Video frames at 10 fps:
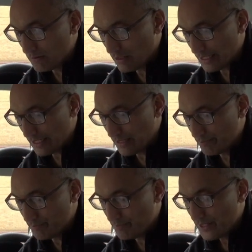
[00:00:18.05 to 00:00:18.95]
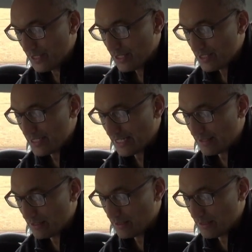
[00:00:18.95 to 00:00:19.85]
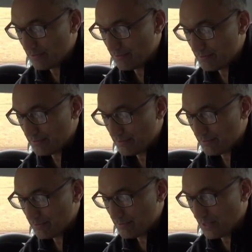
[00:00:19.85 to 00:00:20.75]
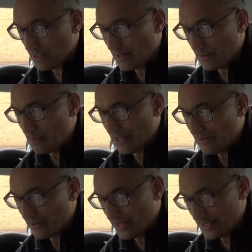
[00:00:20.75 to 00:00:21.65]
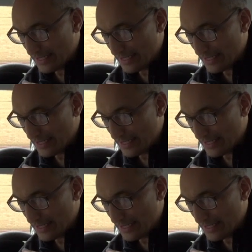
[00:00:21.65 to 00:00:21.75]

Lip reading: Like, she said that I liked the brief that I